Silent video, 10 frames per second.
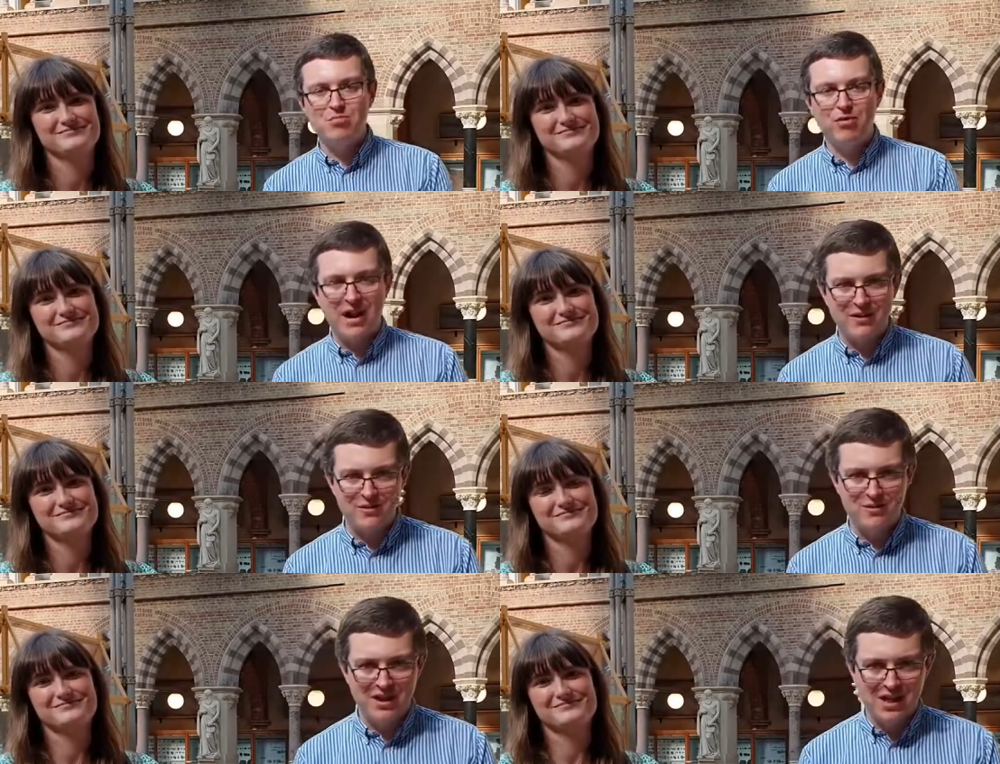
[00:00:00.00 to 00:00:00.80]

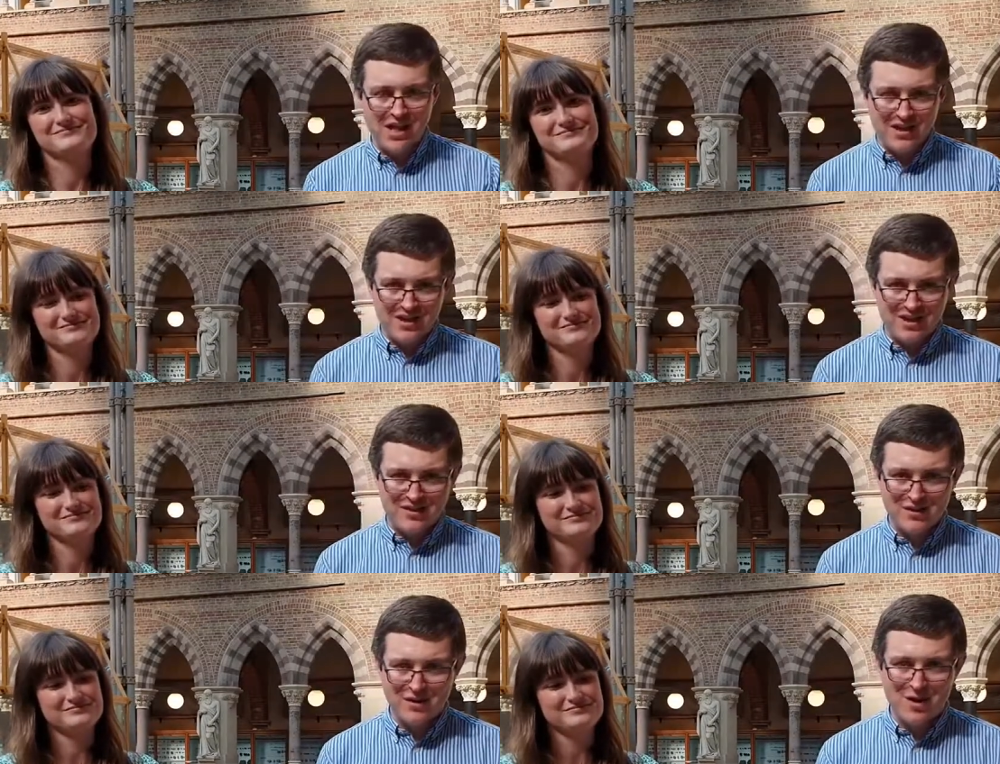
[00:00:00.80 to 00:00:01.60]
Speaker 1: proud that this
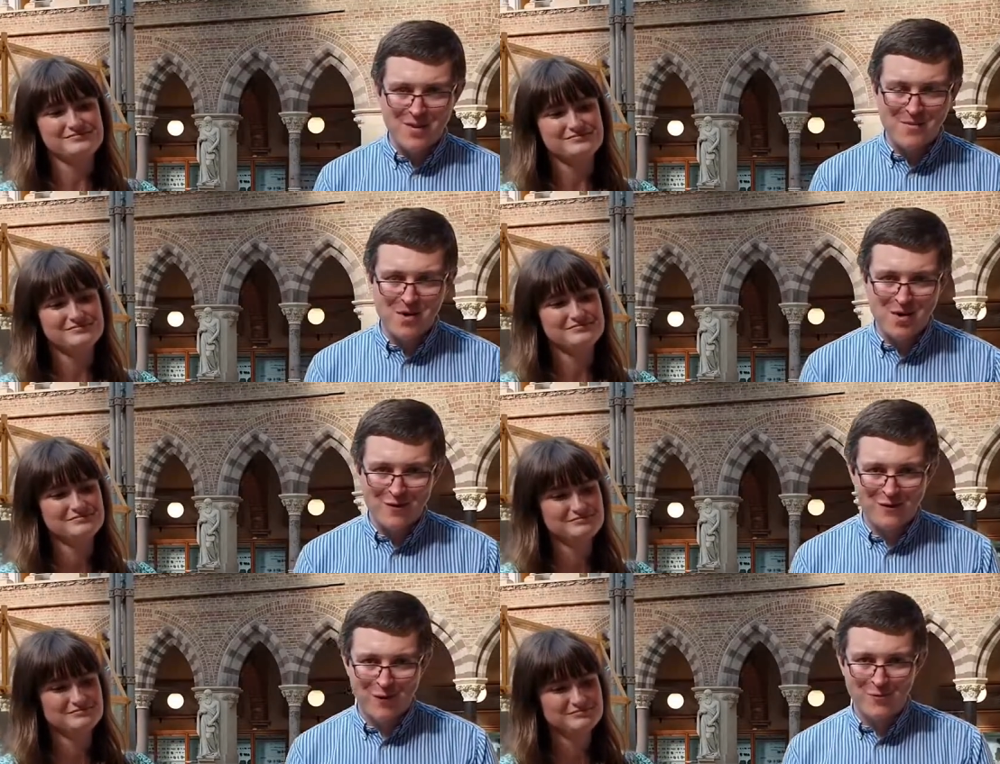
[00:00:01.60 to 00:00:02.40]
has come
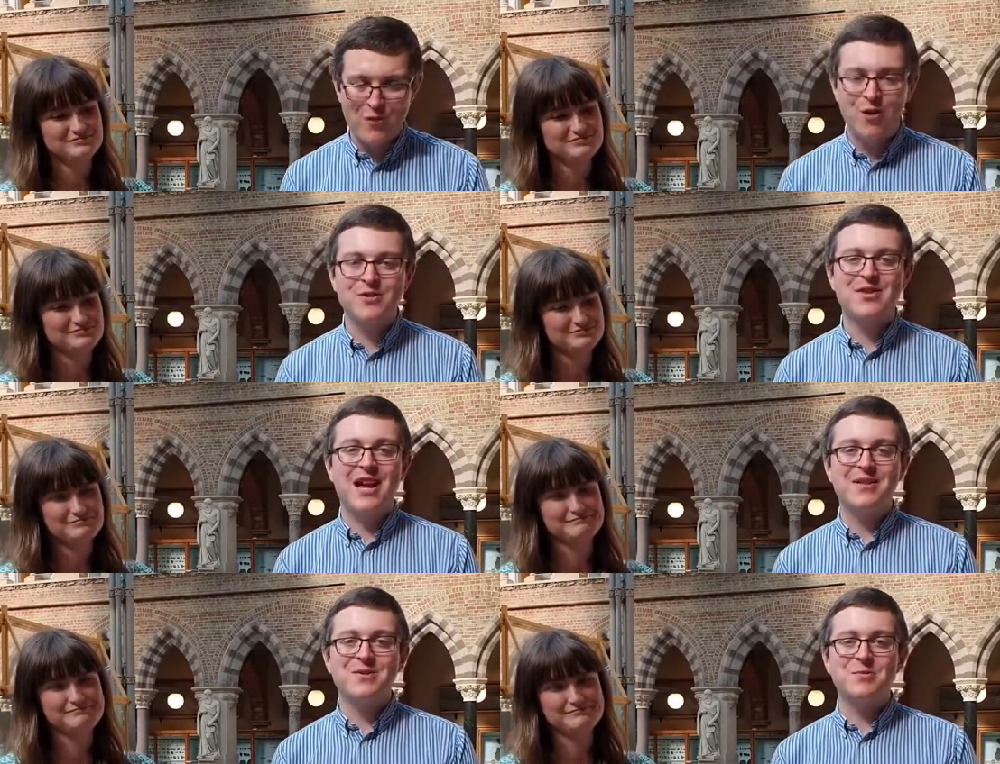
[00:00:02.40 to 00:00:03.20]
from rocks
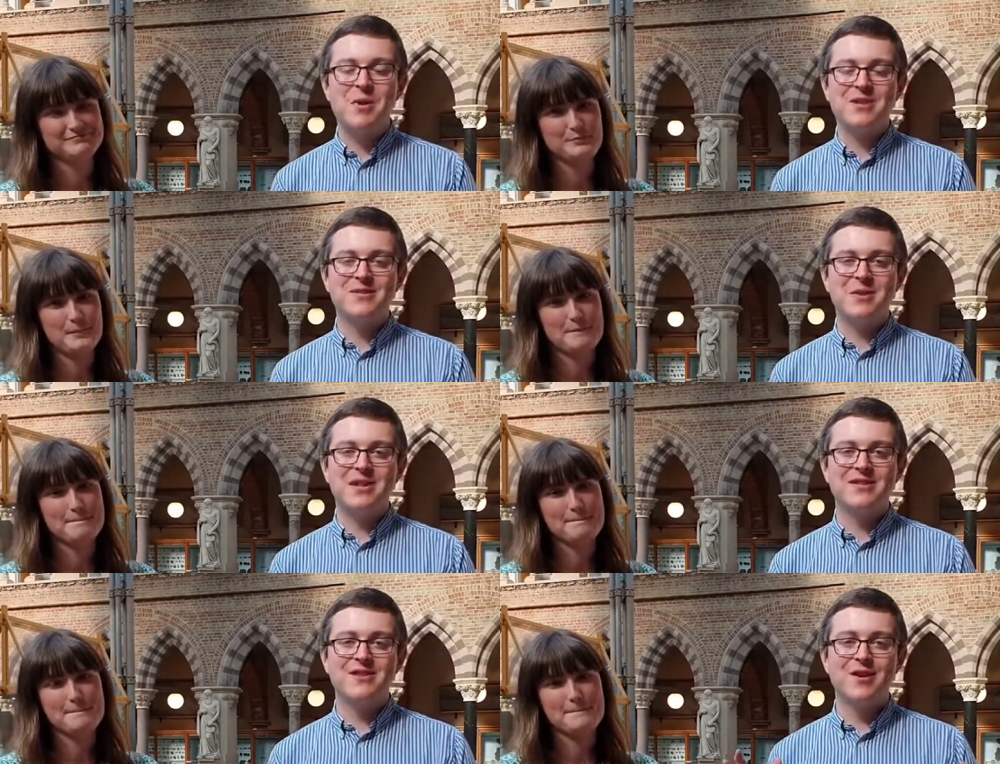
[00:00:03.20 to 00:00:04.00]
and
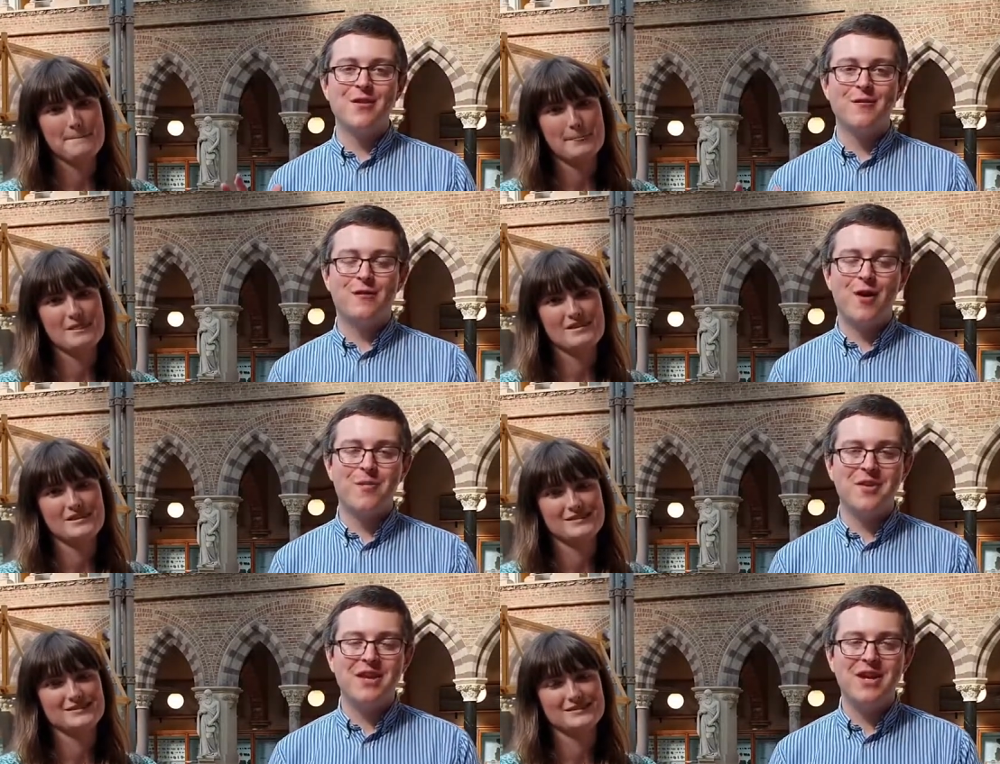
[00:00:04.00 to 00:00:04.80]
specimens from
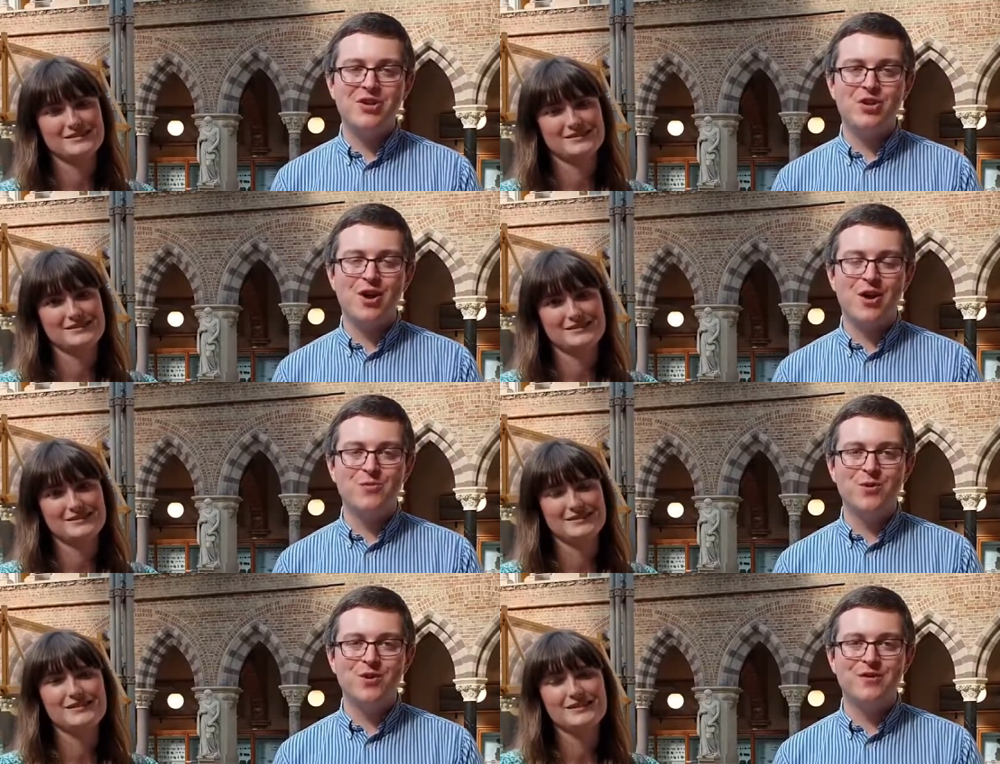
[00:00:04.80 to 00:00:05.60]
the
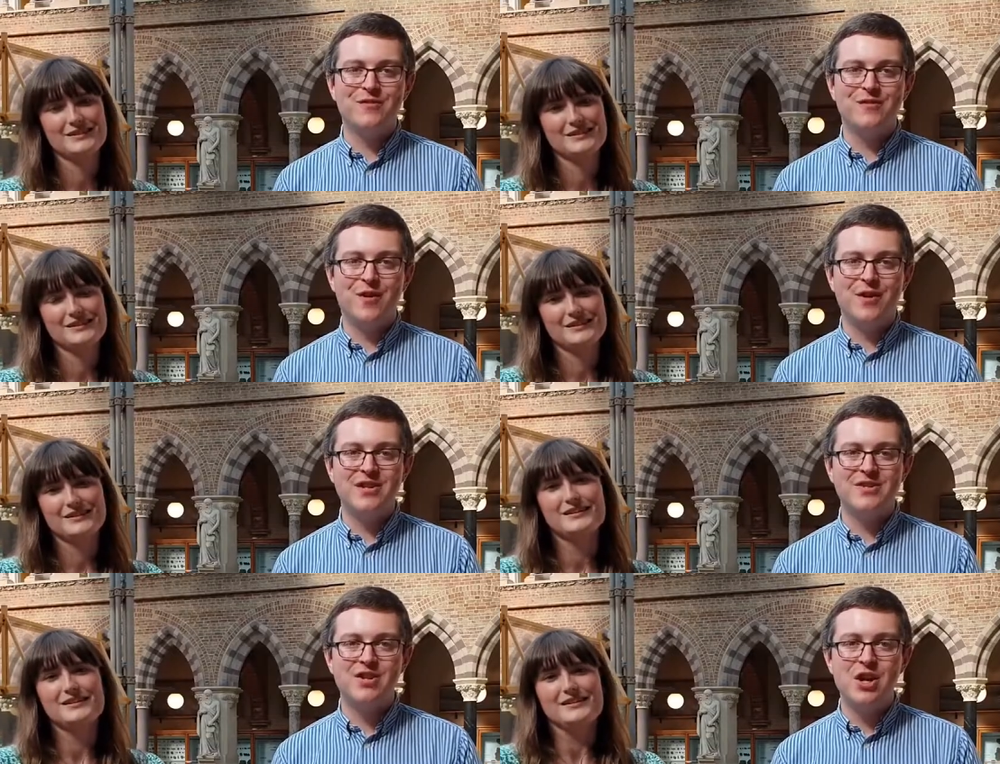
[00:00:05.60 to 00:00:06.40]
Charnwood
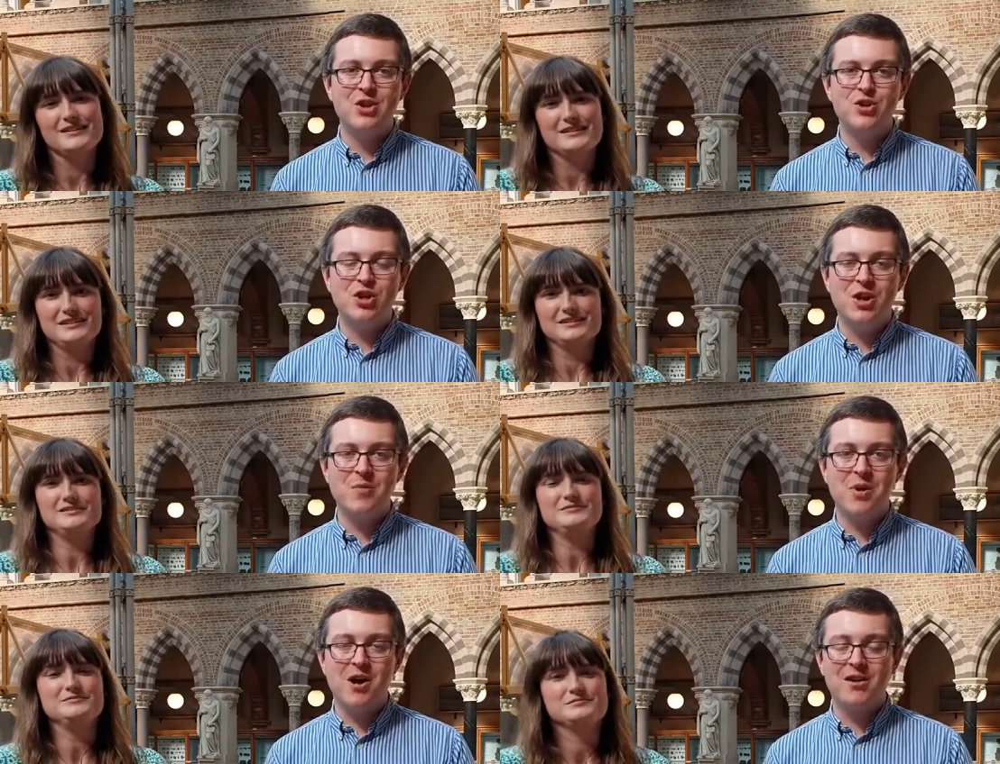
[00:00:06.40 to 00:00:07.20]
Forest
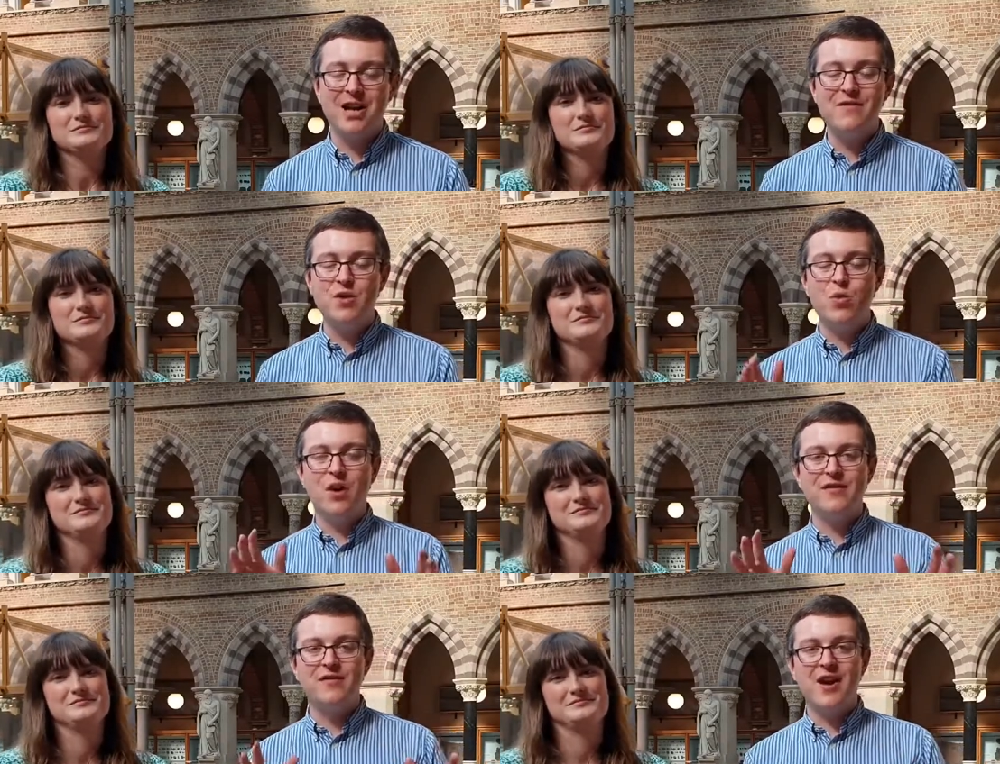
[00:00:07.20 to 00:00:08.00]
Geopark. If you want
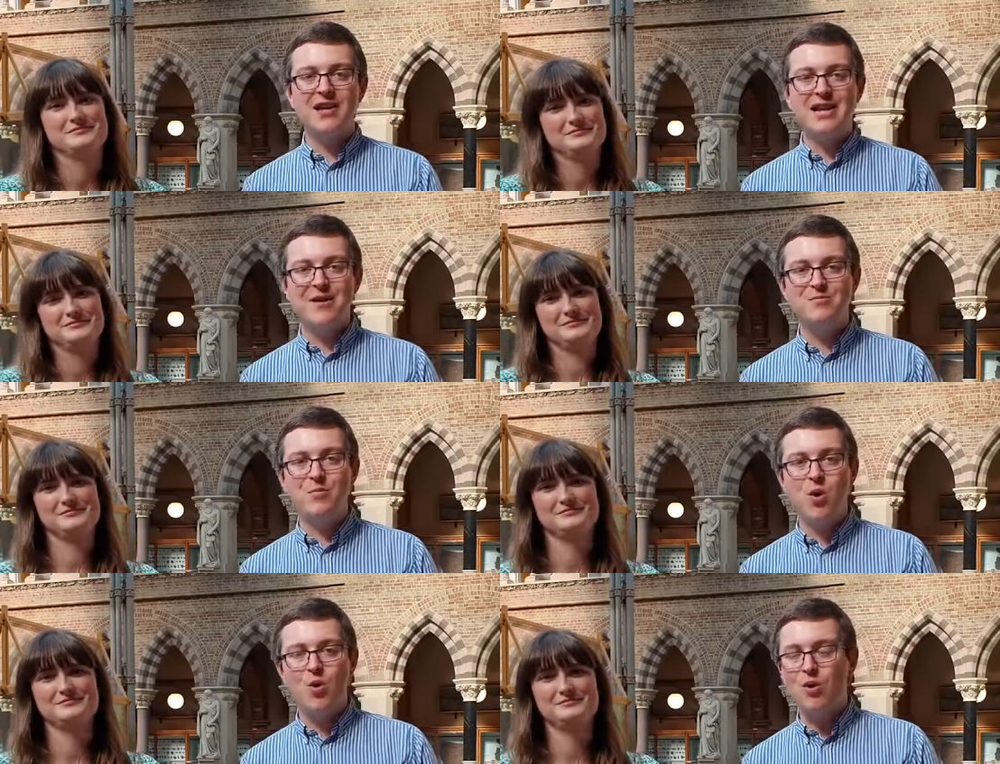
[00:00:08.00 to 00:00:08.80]
to find out
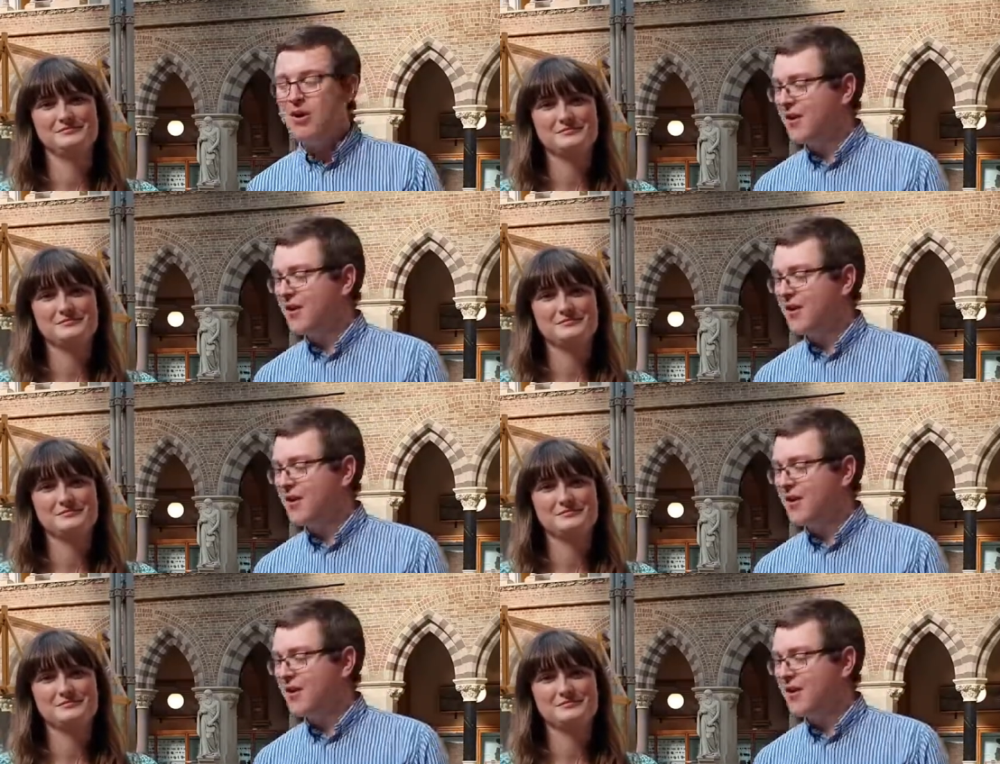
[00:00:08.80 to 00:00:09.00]
more,